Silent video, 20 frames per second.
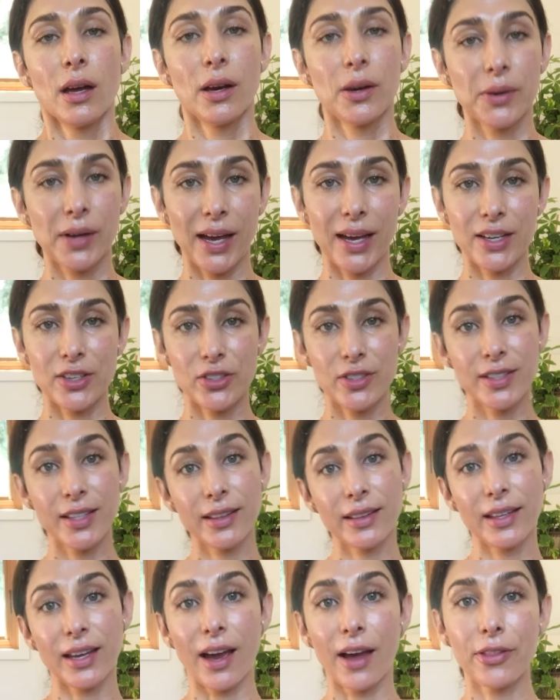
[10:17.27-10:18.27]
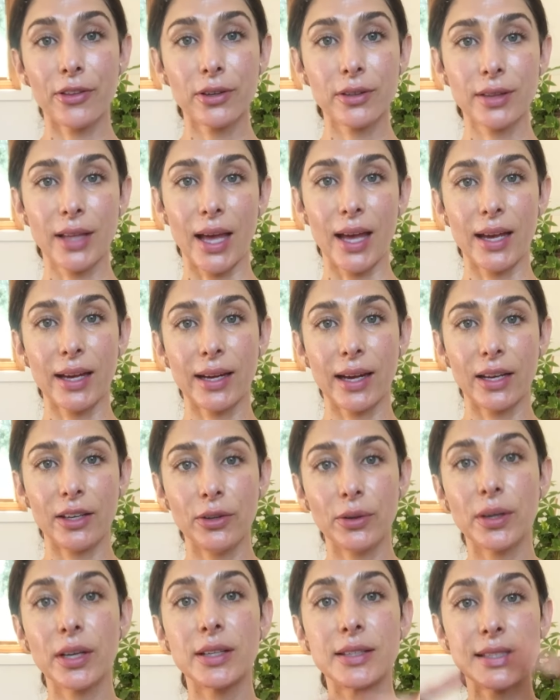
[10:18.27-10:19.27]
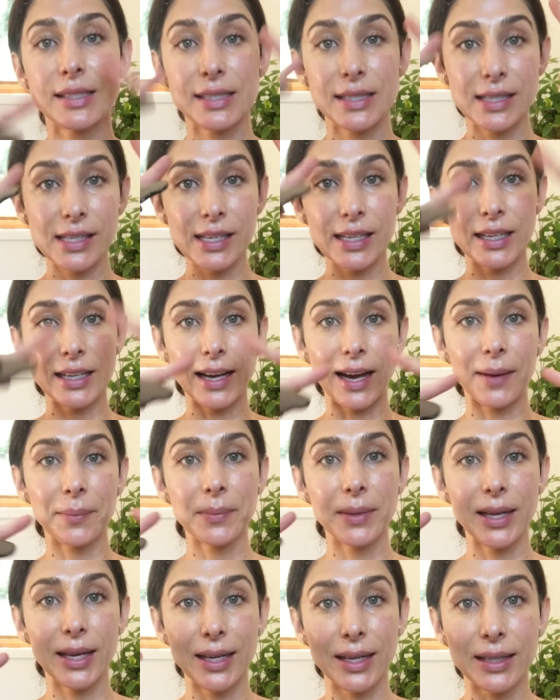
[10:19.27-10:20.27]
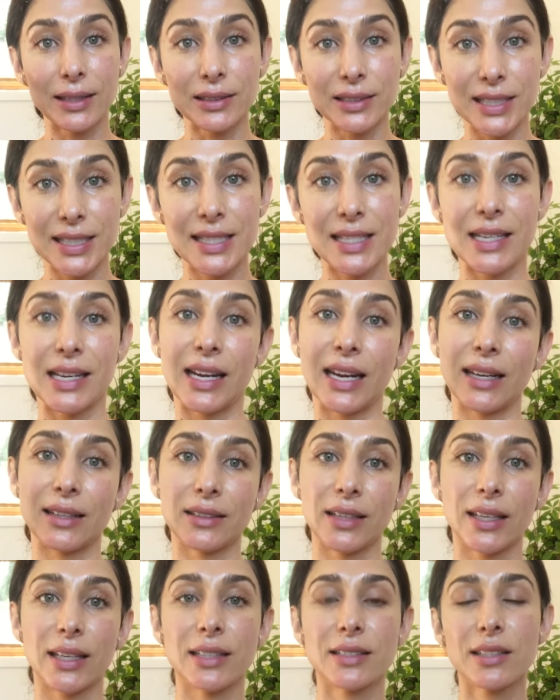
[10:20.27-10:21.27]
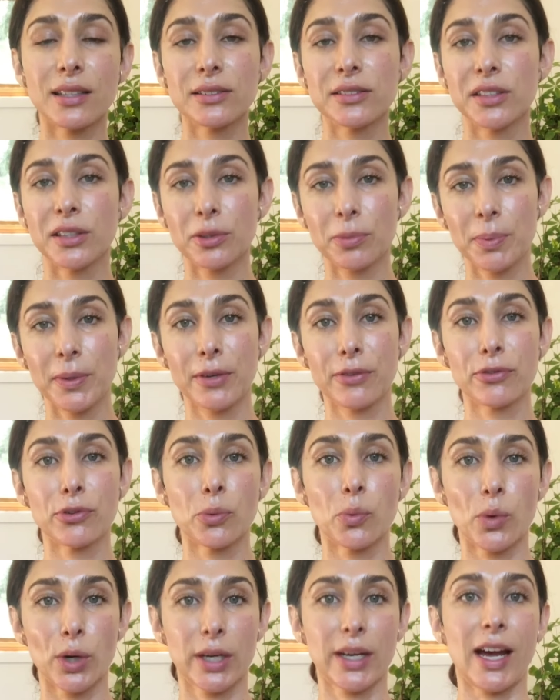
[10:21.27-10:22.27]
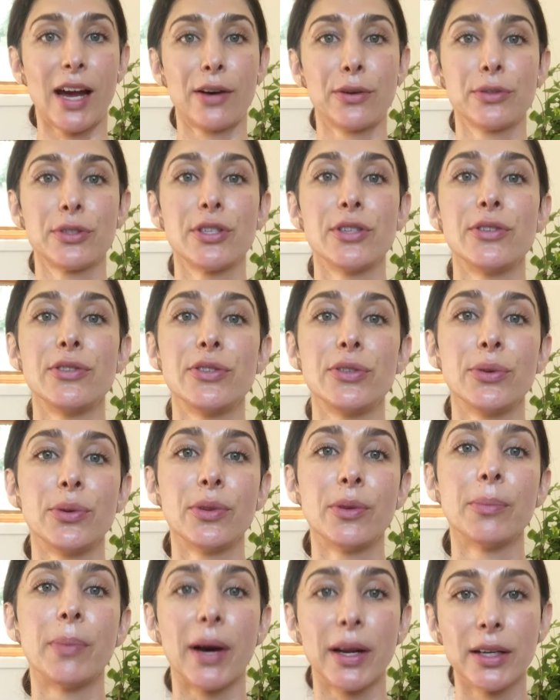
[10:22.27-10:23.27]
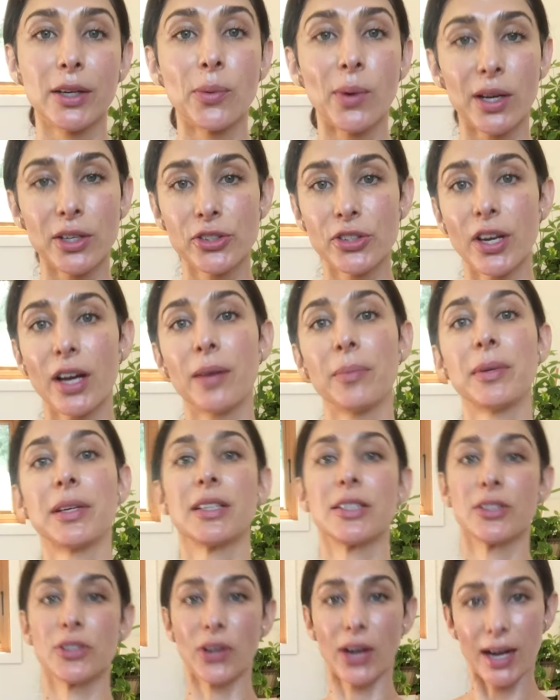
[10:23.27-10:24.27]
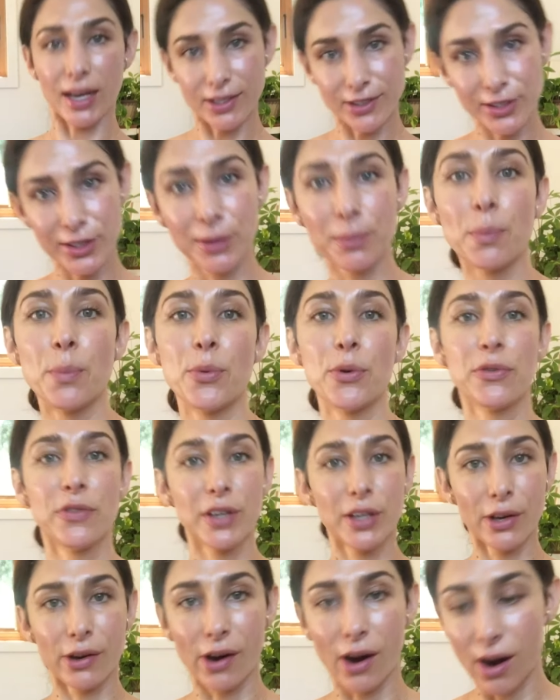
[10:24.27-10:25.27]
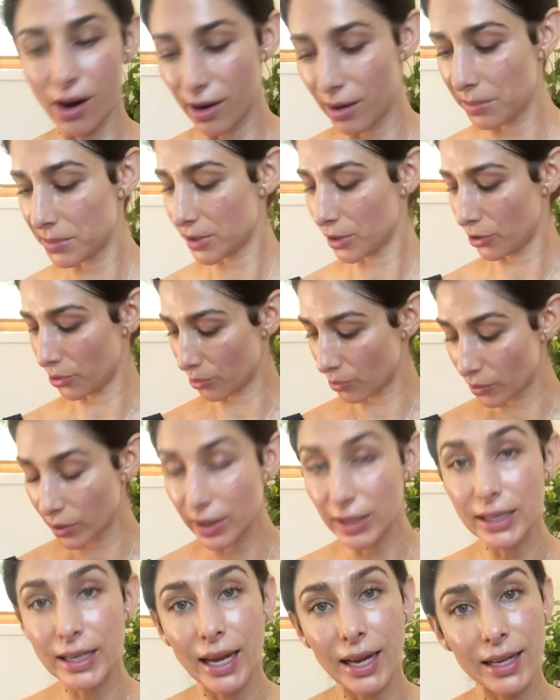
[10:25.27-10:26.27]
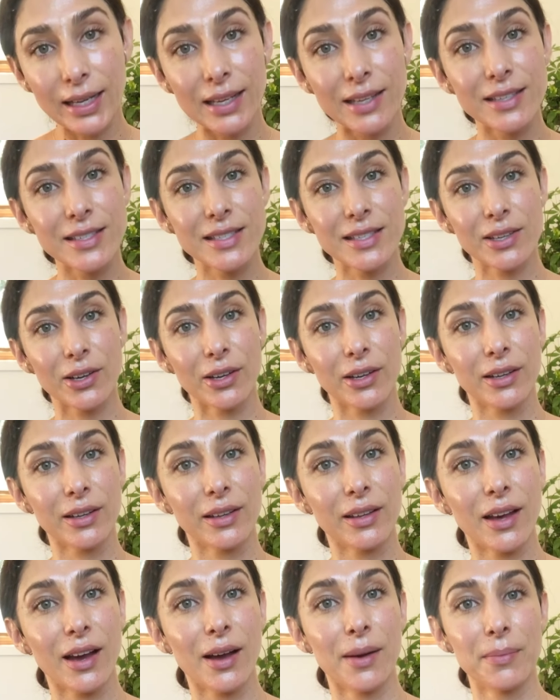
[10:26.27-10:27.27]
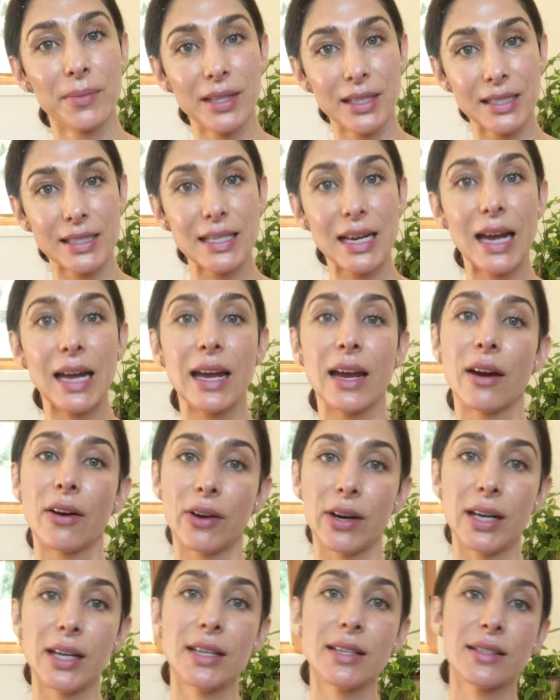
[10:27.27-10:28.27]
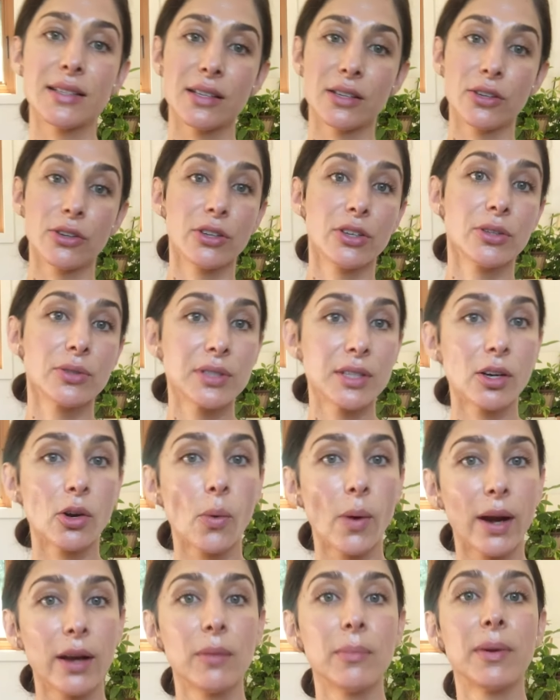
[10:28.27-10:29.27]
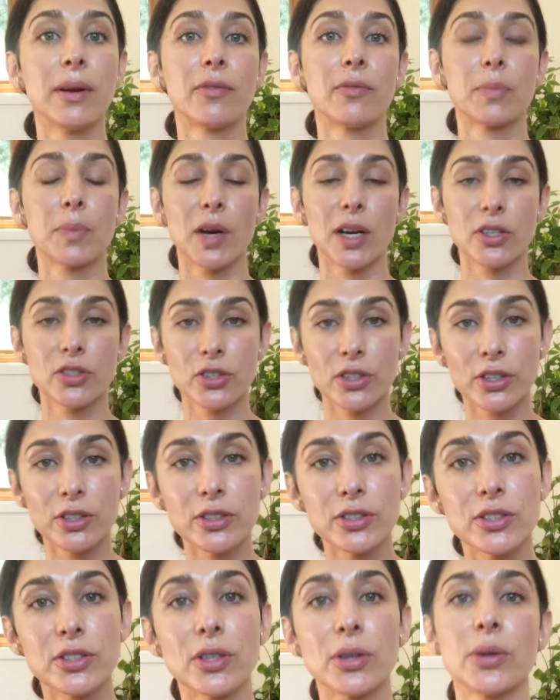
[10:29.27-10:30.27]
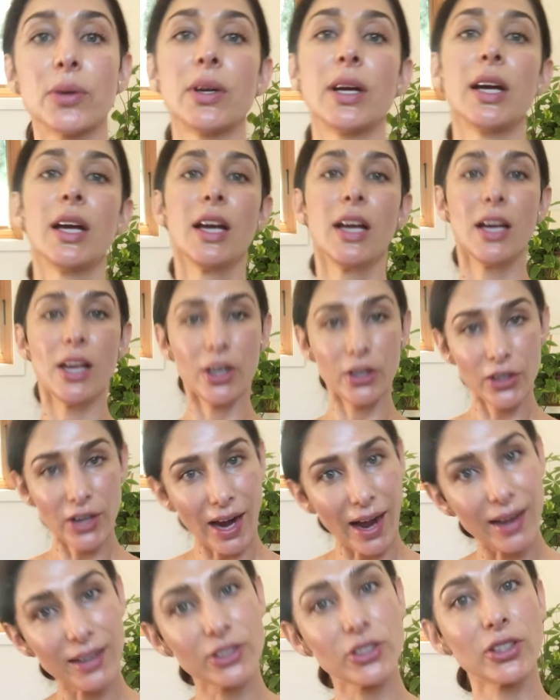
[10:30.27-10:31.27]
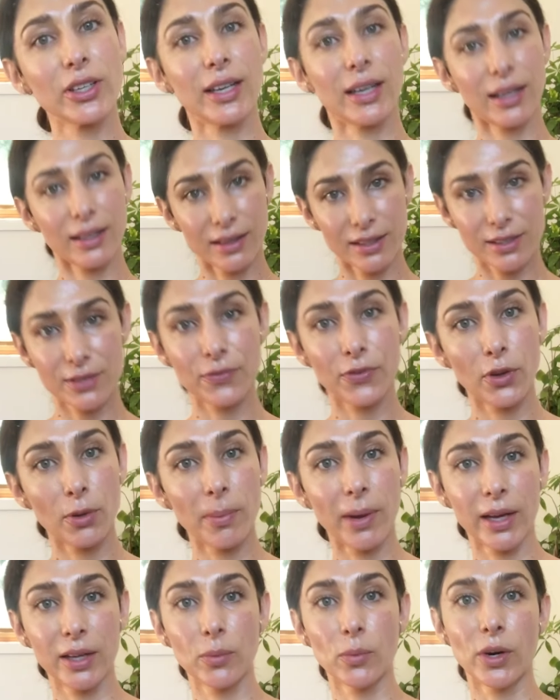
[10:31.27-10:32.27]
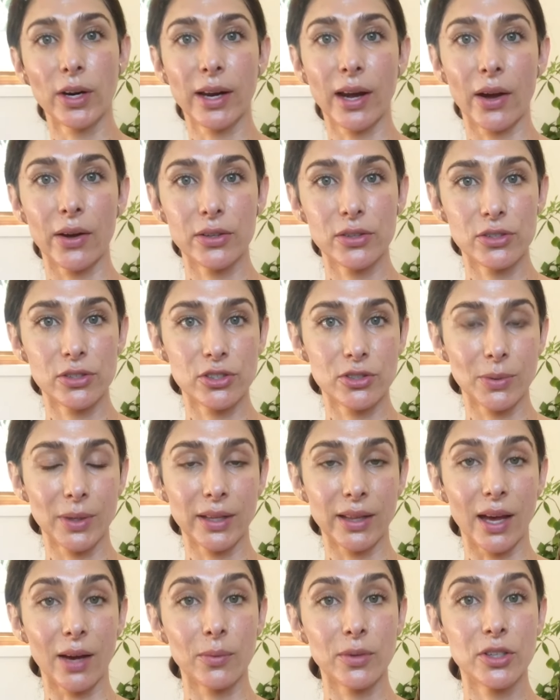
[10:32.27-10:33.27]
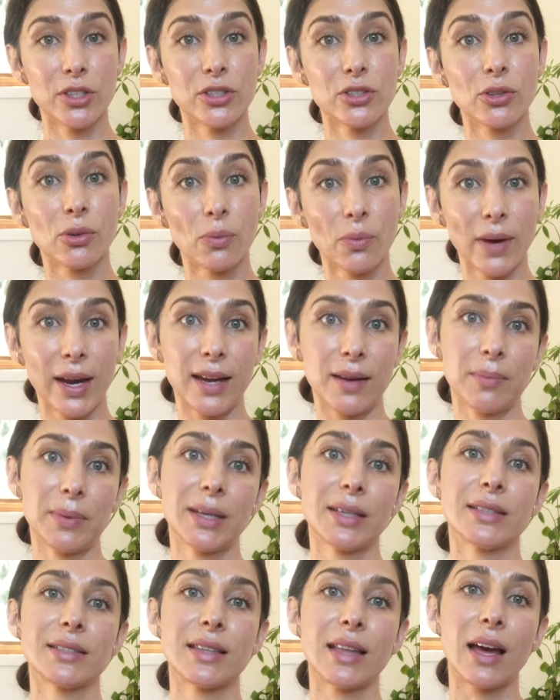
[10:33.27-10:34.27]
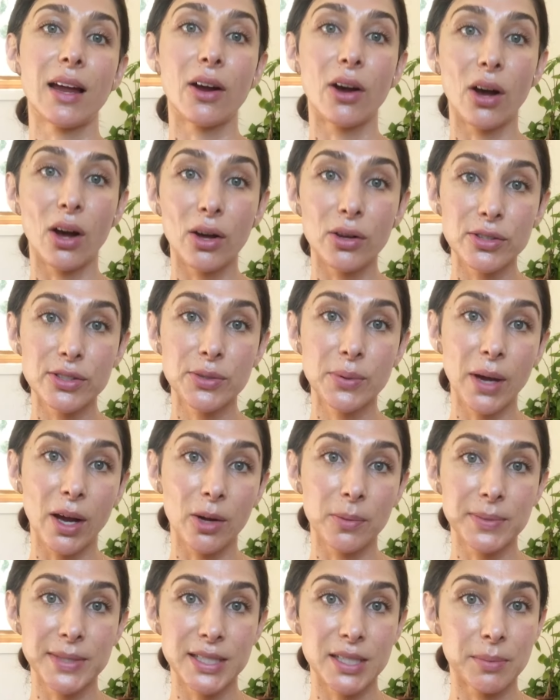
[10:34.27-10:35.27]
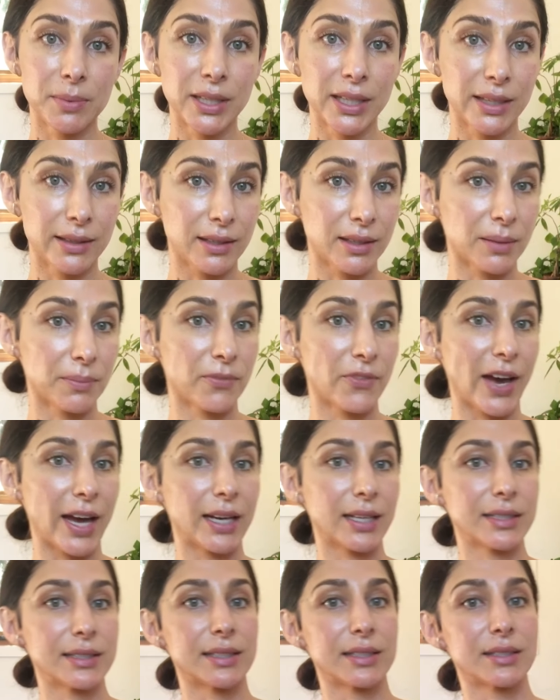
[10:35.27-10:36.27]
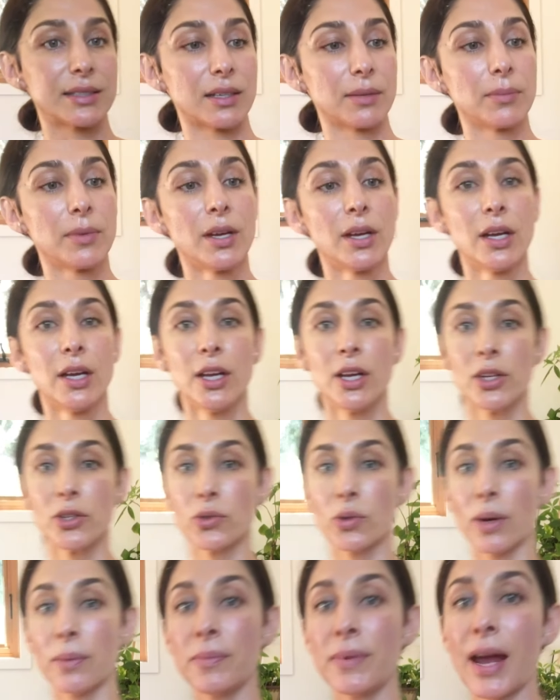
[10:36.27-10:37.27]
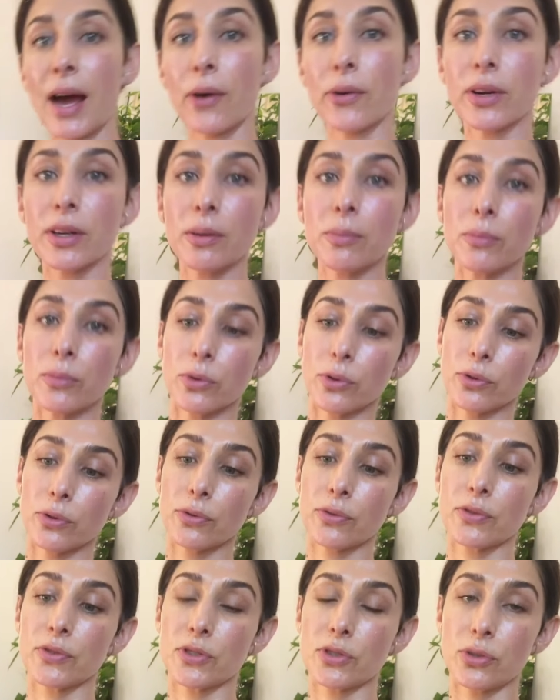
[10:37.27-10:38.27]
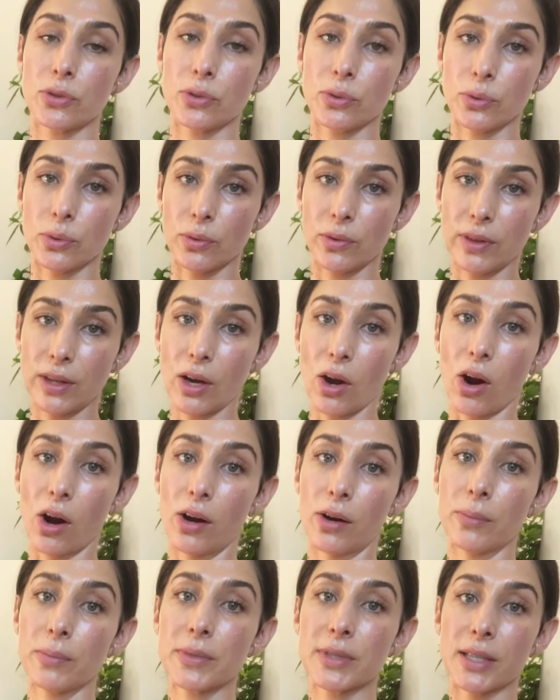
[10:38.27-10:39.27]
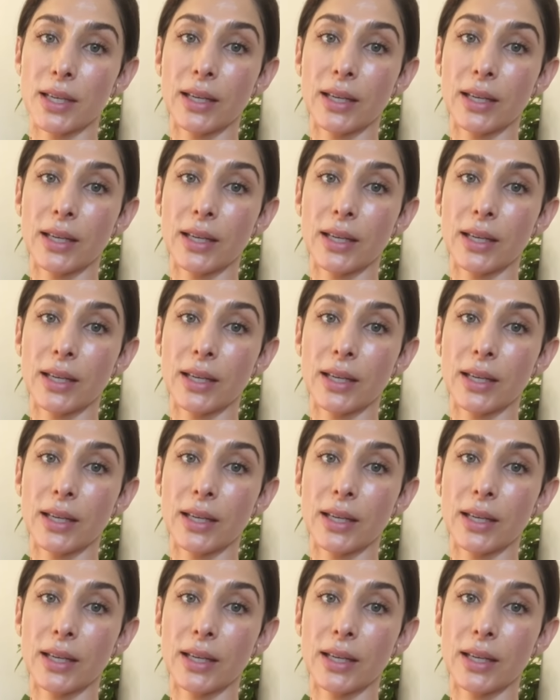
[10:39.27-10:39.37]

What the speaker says: Okay, I just did the other leg, and you can see I'm like glistening. Like, it's a little bit of a workout to do the body gua sha because you're actually moving your arms and you're really getting into these tight areas, and you're using quite a bit of pressure. So you're actually getting this full body workout as you're doing that, which is great because that also helps stimulate the lymphatic system. So I'm now gonna move to the arms.